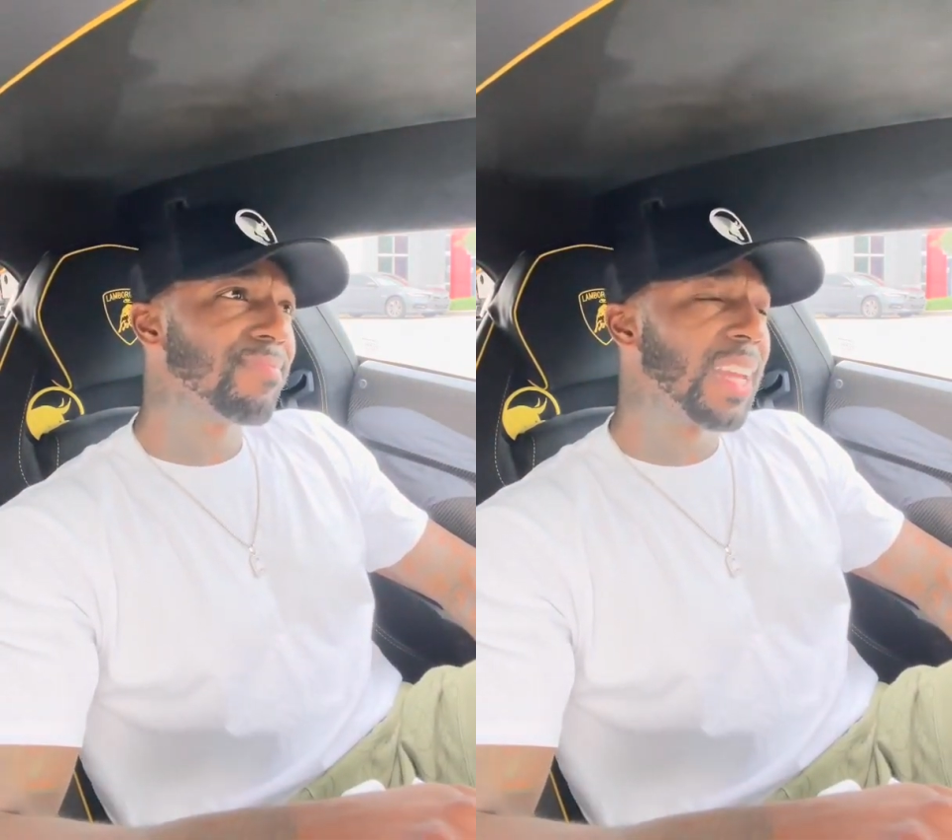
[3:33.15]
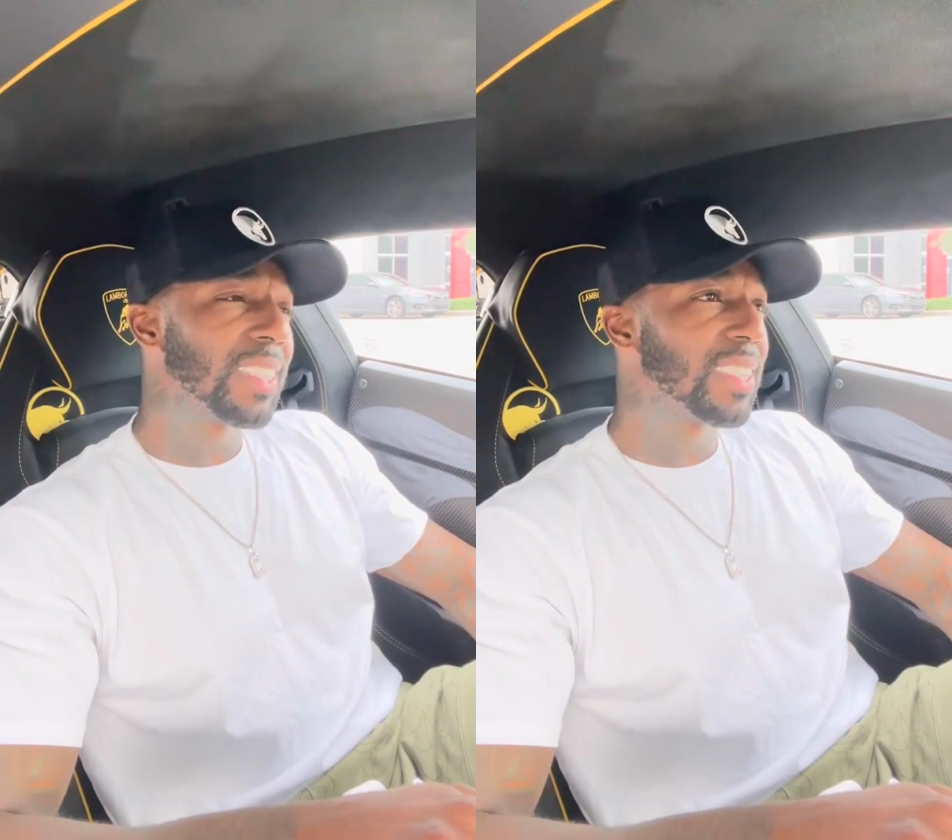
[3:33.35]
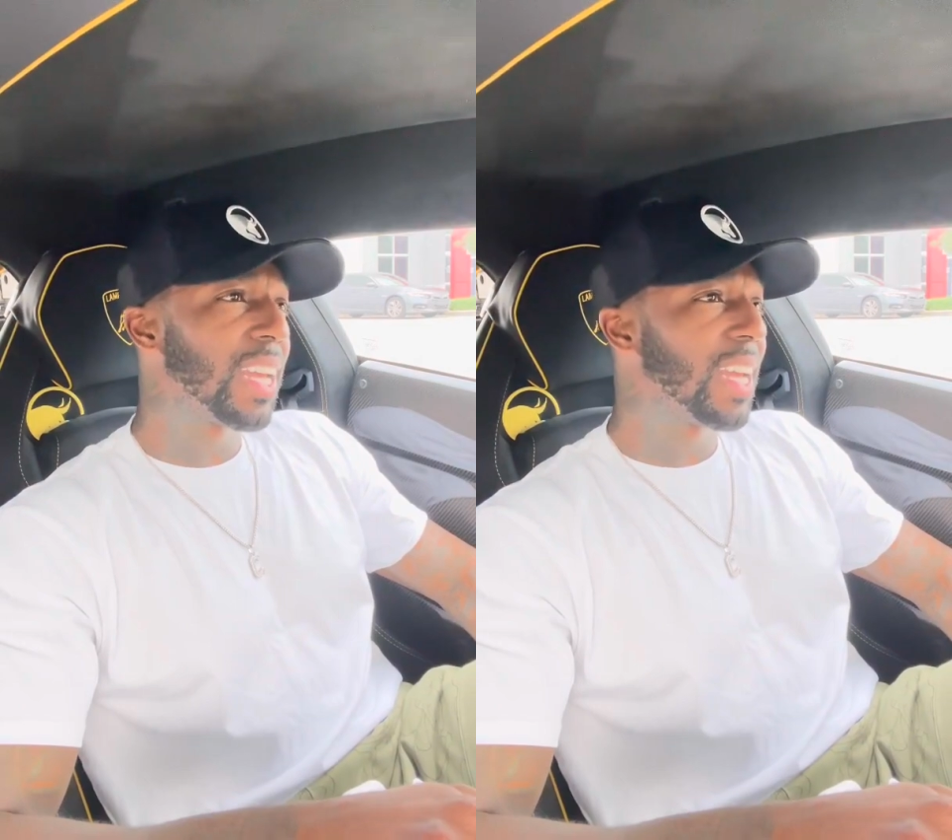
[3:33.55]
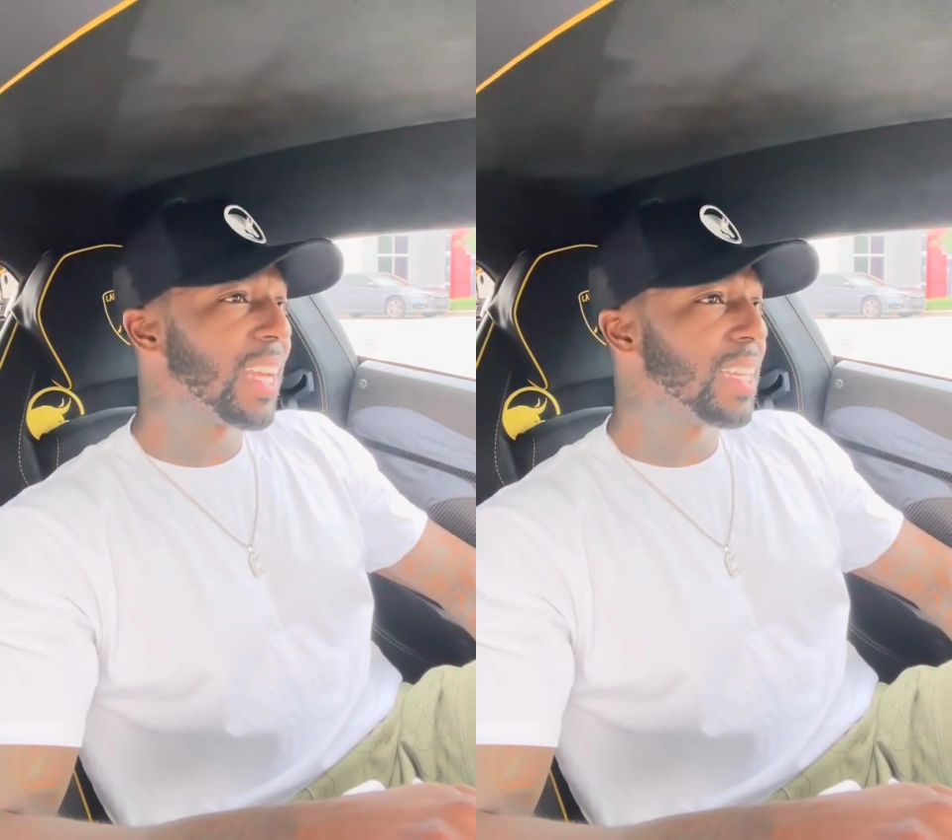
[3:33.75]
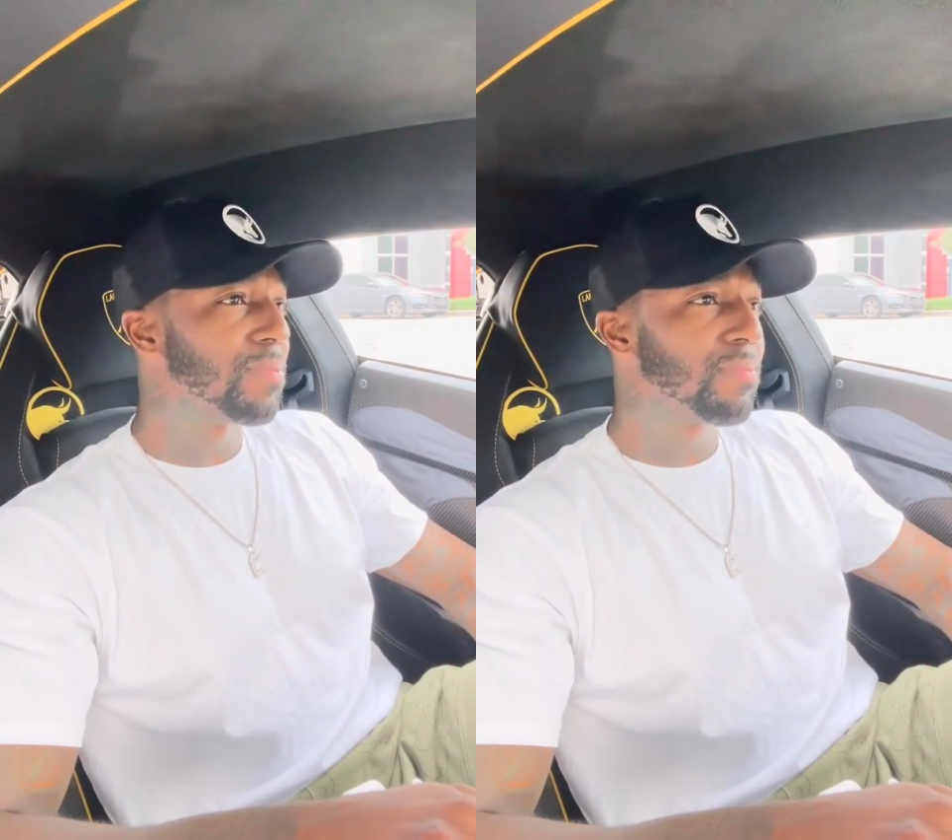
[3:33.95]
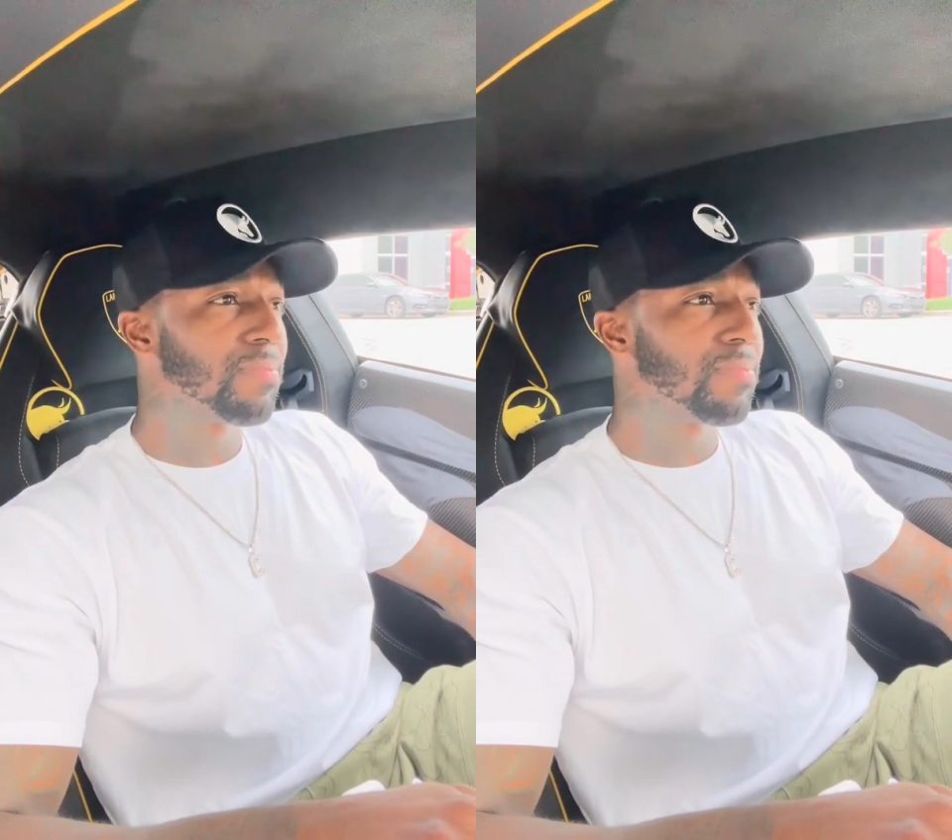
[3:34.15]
let's say,